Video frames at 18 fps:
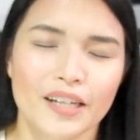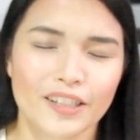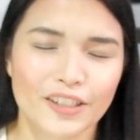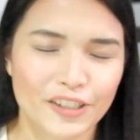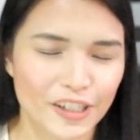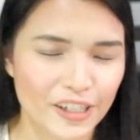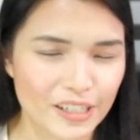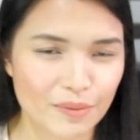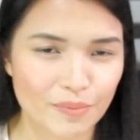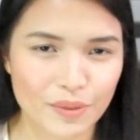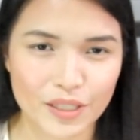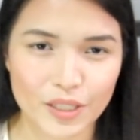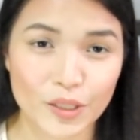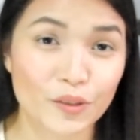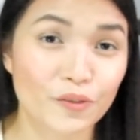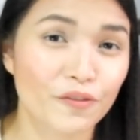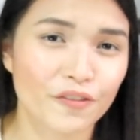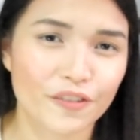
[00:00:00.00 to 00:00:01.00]
Trust me,
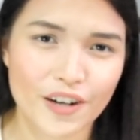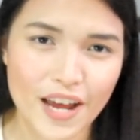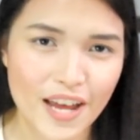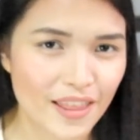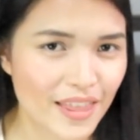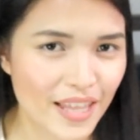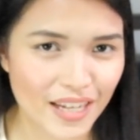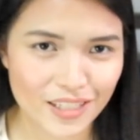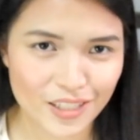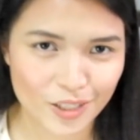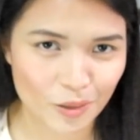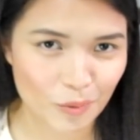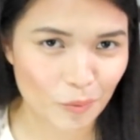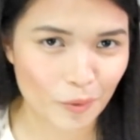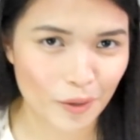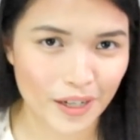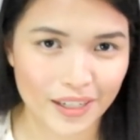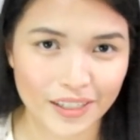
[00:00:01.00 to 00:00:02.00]
you've read that
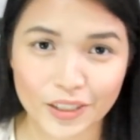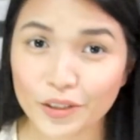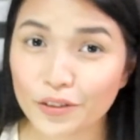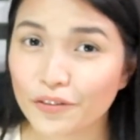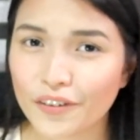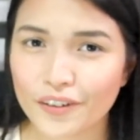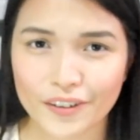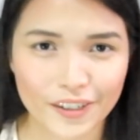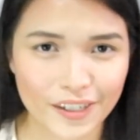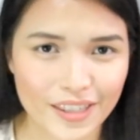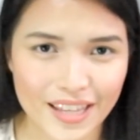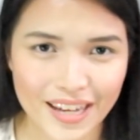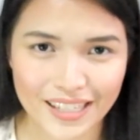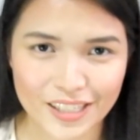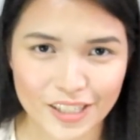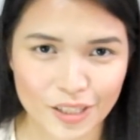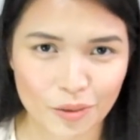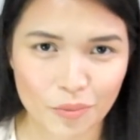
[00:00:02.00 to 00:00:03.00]
somewhere, you've heard
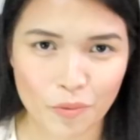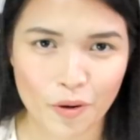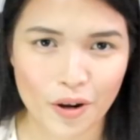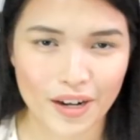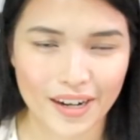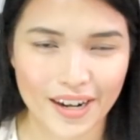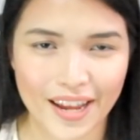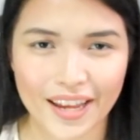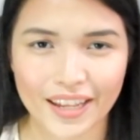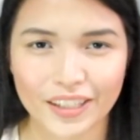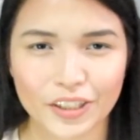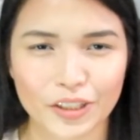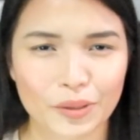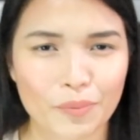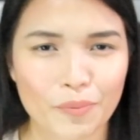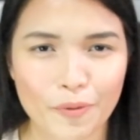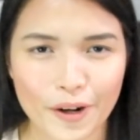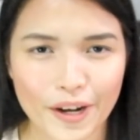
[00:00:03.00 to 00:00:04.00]
that somewhere, and
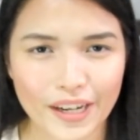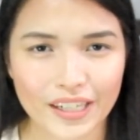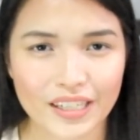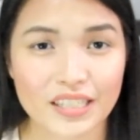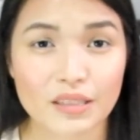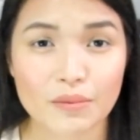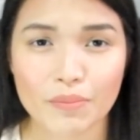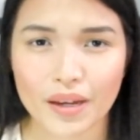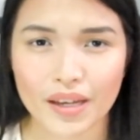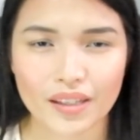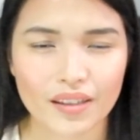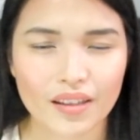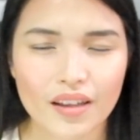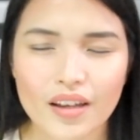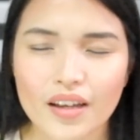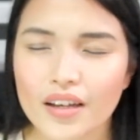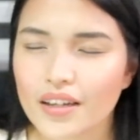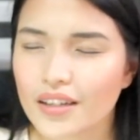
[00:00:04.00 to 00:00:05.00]
your brain has made
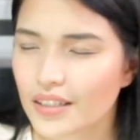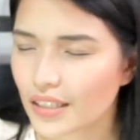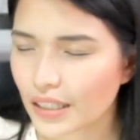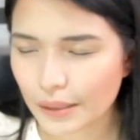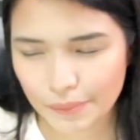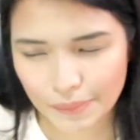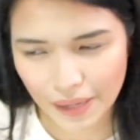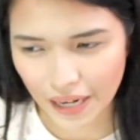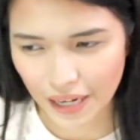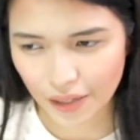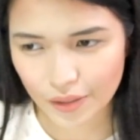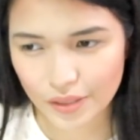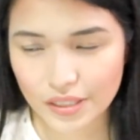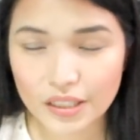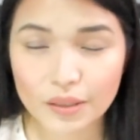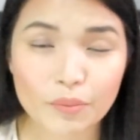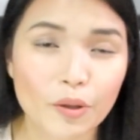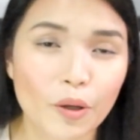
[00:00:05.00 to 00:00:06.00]
somehow
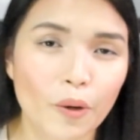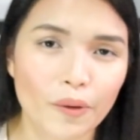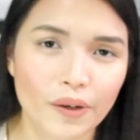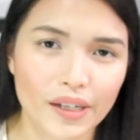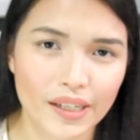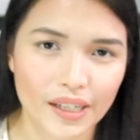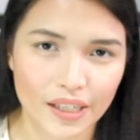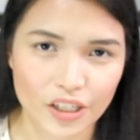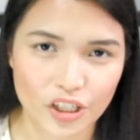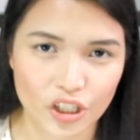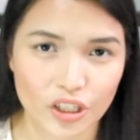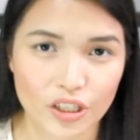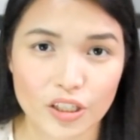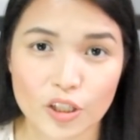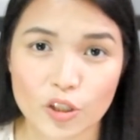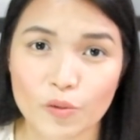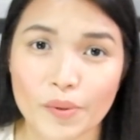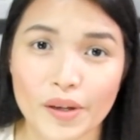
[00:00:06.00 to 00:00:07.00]
some
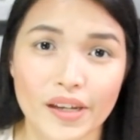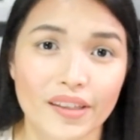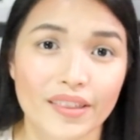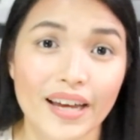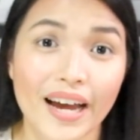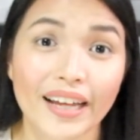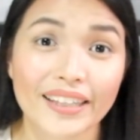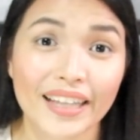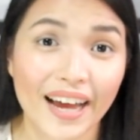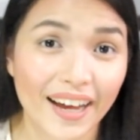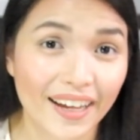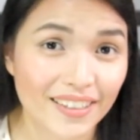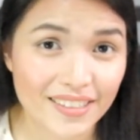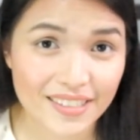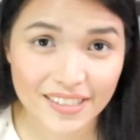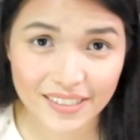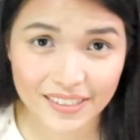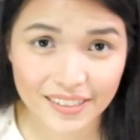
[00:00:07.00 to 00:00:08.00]
correlations to make that
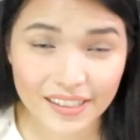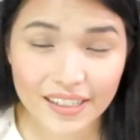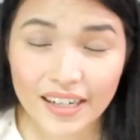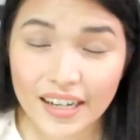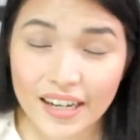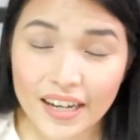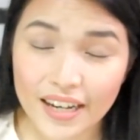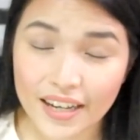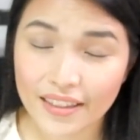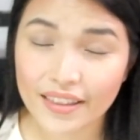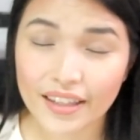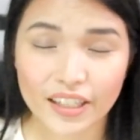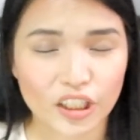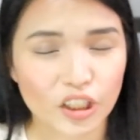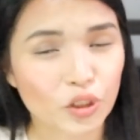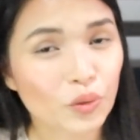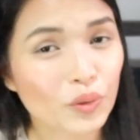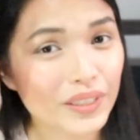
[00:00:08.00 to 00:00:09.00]
answer that
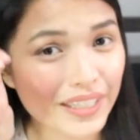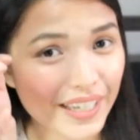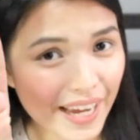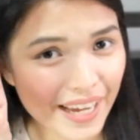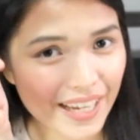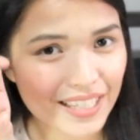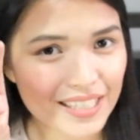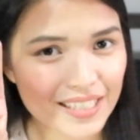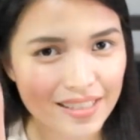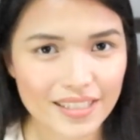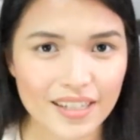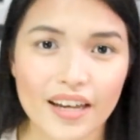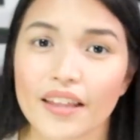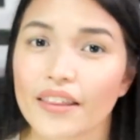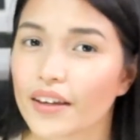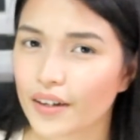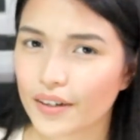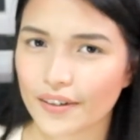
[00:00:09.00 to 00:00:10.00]
you guessed
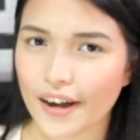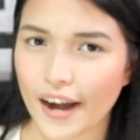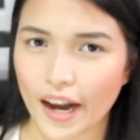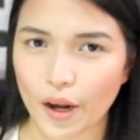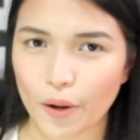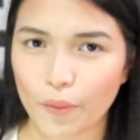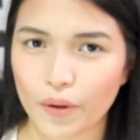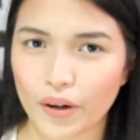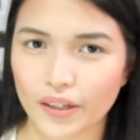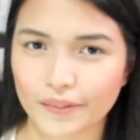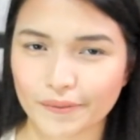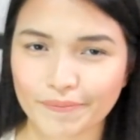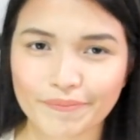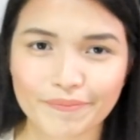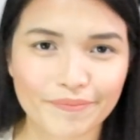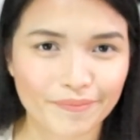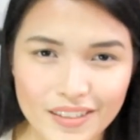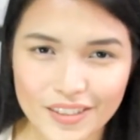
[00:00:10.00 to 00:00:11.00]
the correct one.
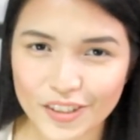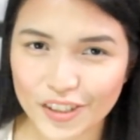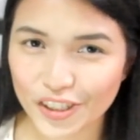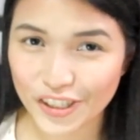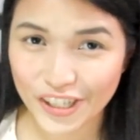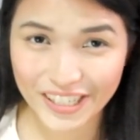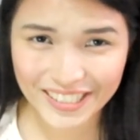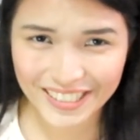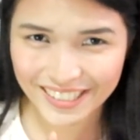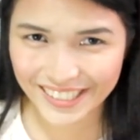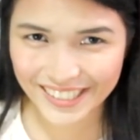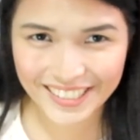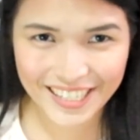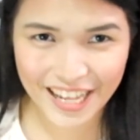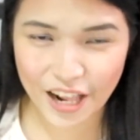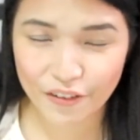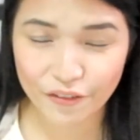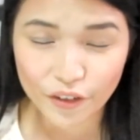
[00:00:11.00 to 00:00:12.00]
So trust
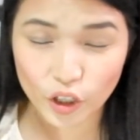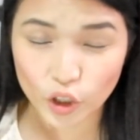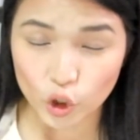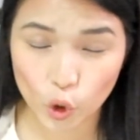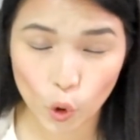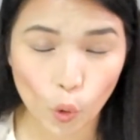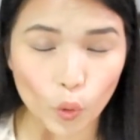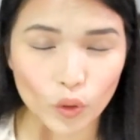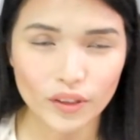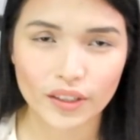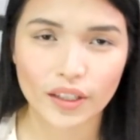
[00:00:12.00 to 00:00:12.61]
yourself, don't